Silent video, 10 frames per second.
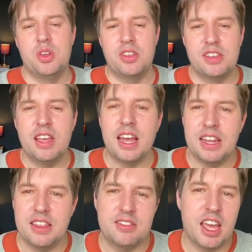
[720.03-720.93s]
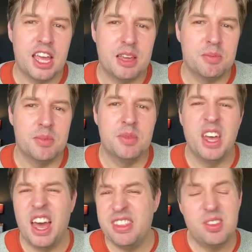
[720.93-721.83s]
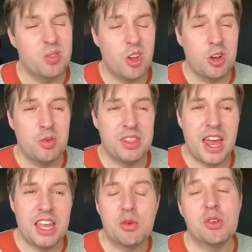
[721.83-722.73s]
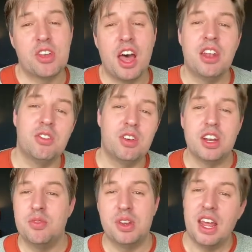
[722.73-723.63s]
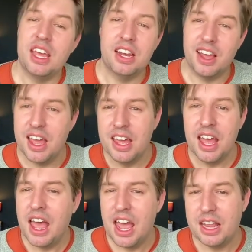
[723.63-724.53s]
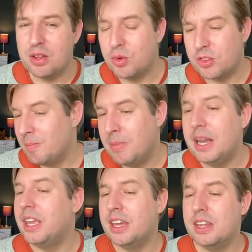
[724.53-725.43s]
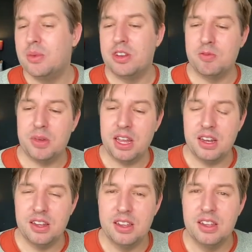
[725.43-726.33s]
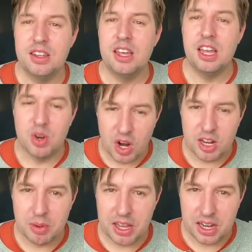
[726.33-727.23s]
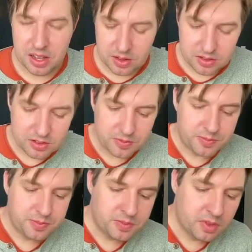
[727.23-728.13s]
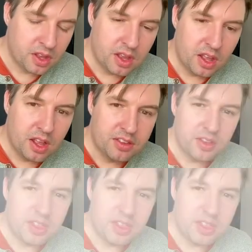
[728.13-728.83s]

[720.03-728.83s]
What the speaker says: not exactly the same. And this was only with n equals 100. If we'd taken like n equals 1,000,000, it would have been incredibly close. So